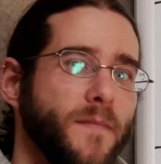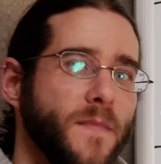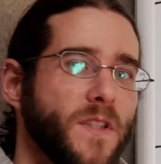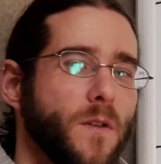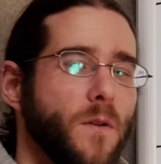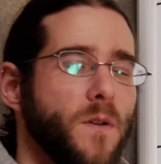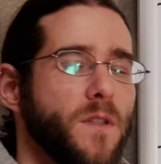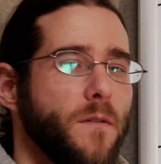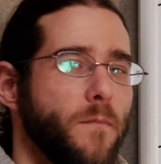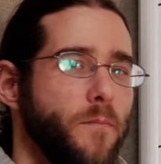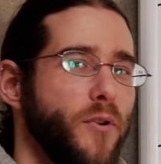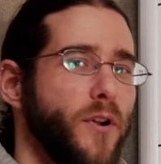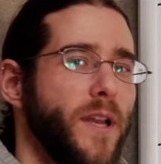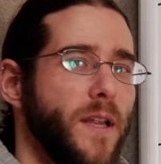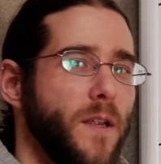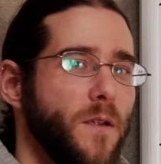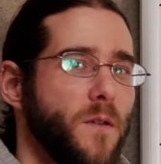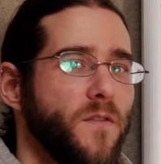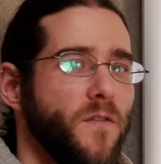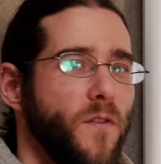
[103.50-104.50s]
So it's a pretty
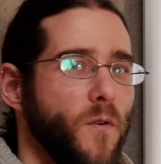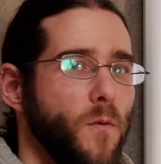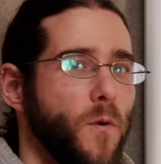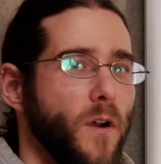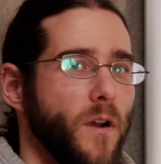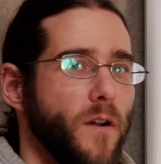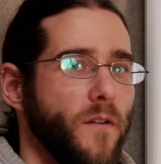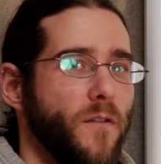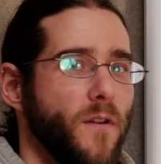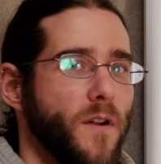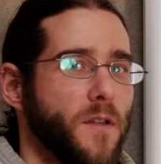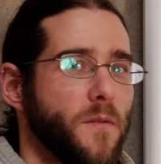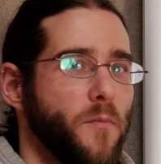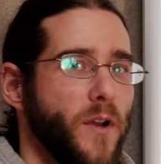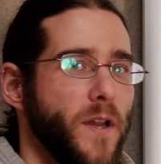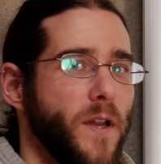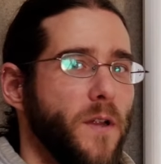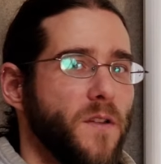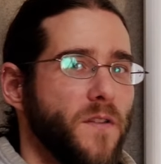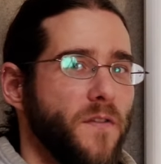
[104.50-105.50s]
useful word for us,
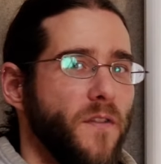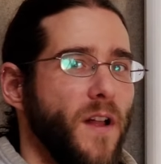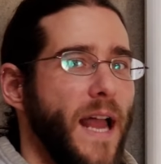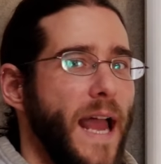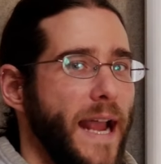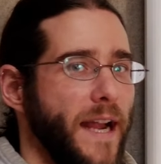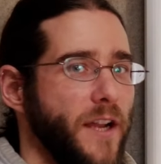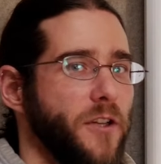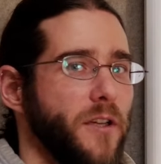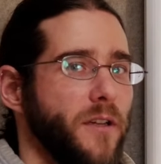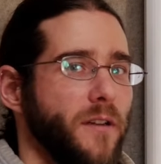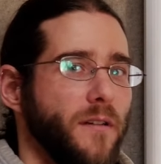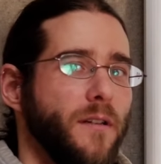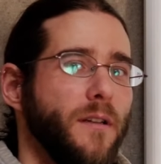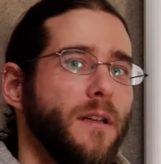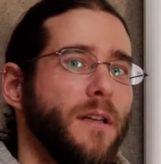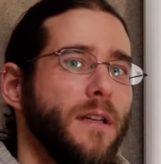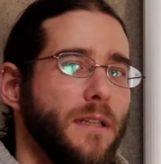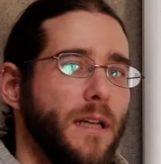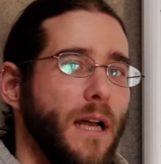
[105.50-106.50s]
pretty useful action,
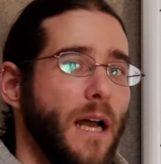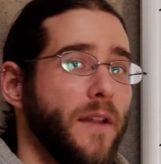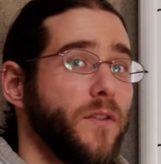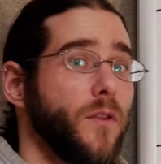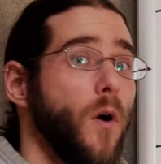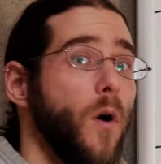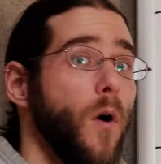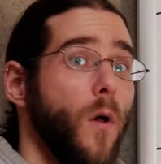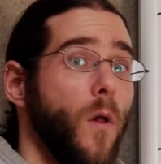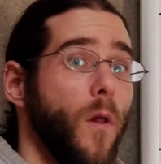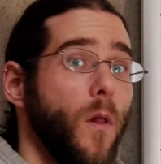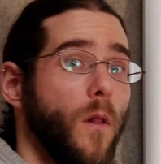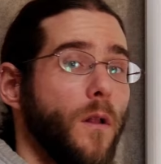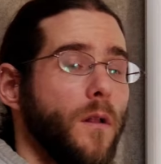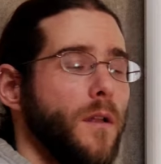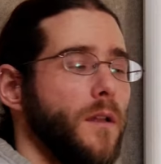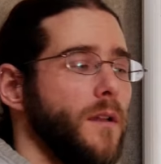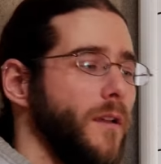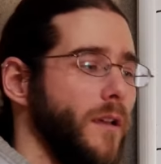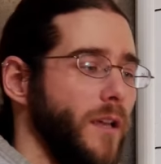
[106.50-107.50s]
adol.
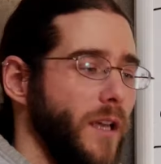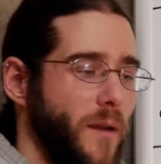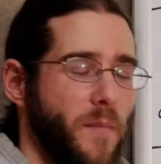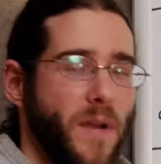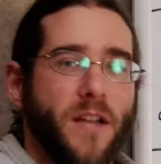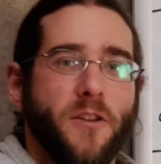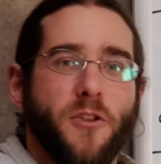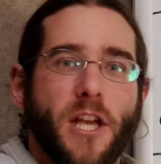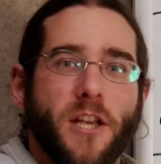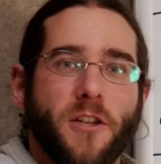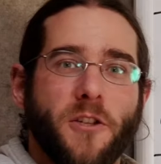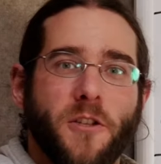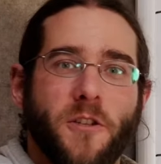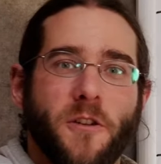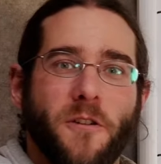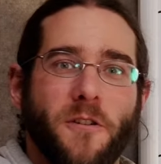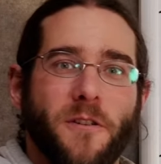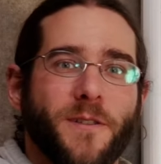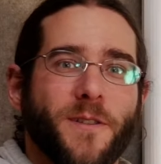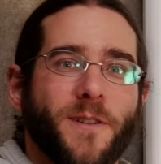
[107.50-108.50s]
And my
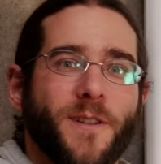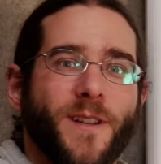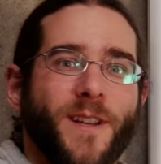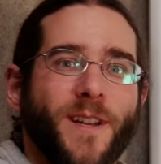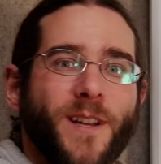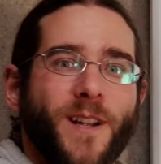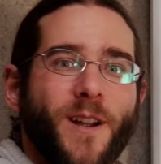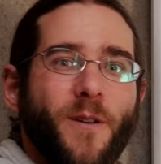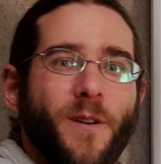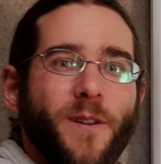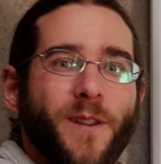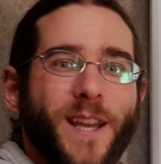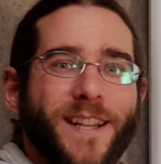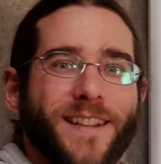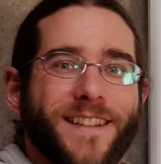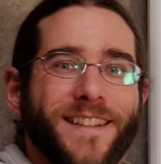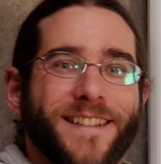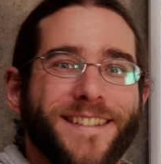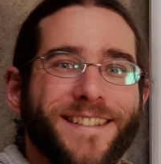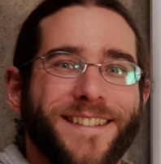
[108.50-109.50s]
gesture is going
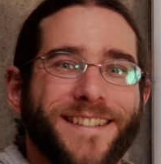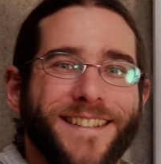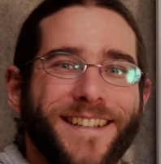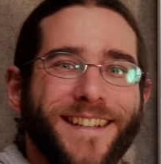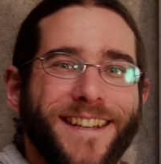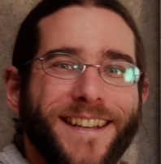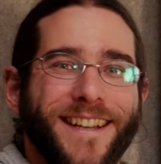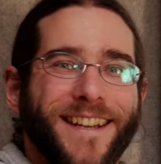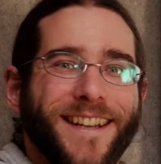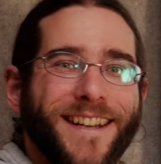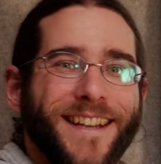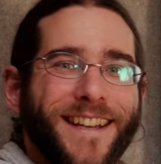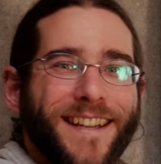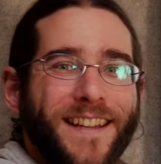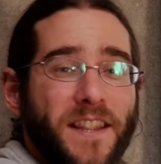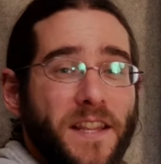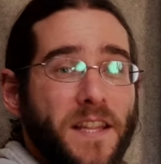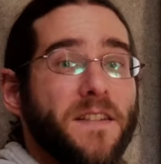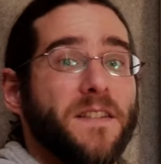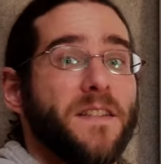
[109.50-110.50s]
like this.
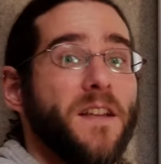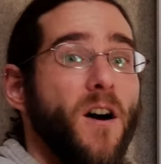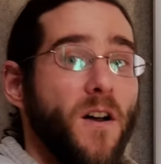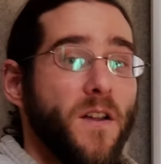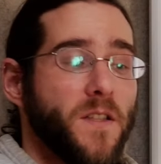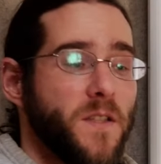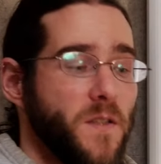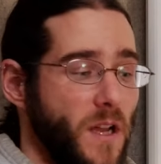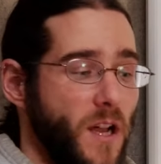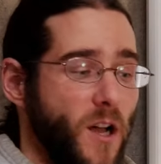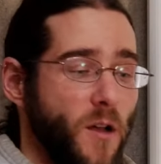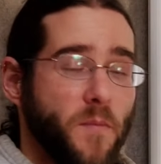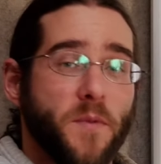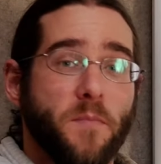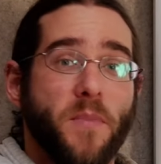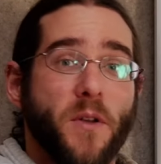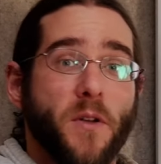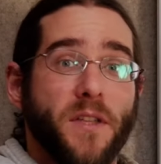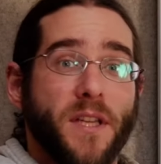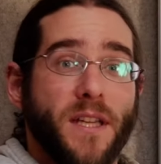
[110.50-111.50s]
This also helps
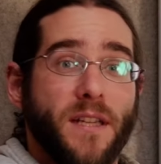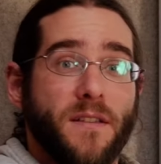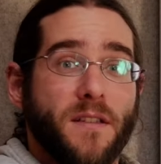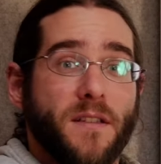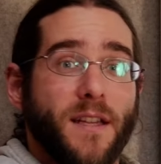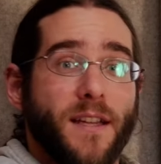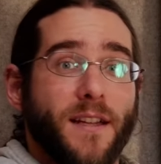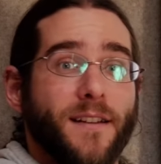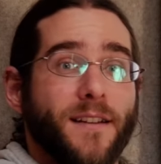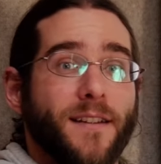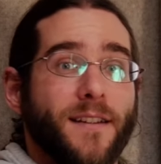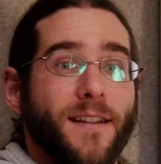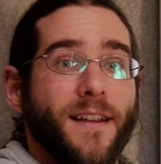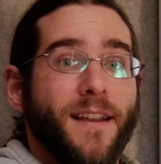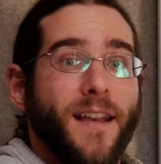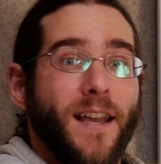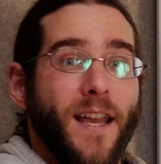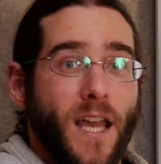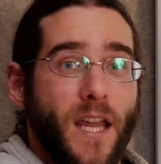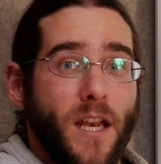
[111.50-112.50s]
build instinct.
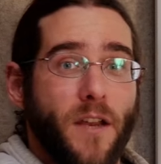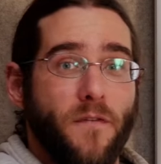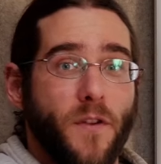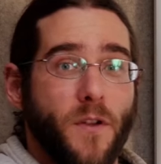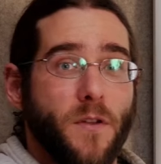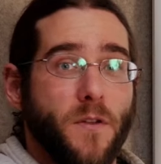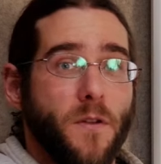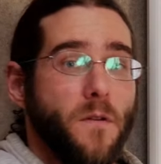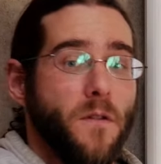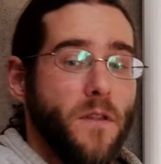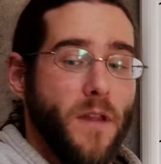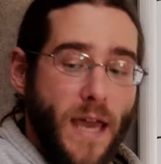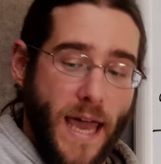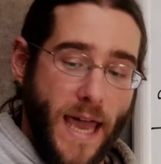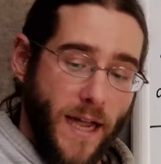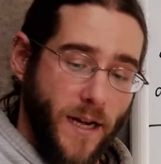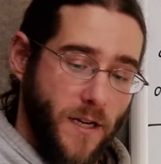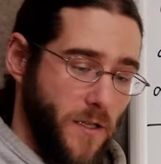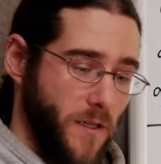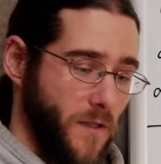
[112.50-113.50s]
And if you do the
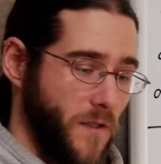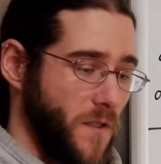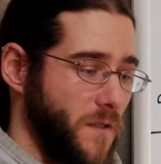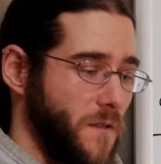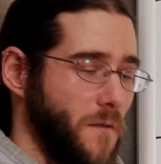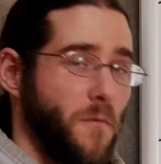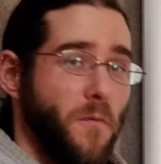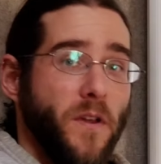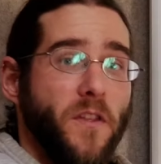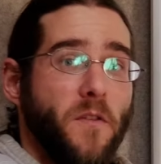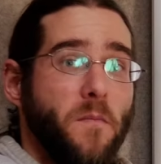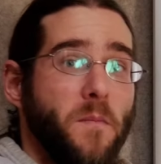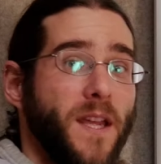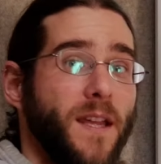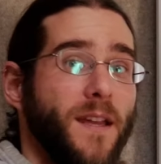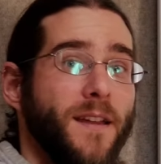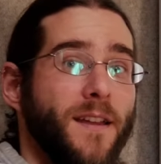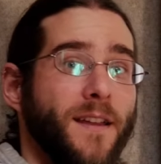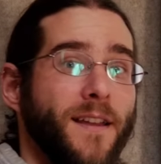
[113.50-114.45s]
actions with me,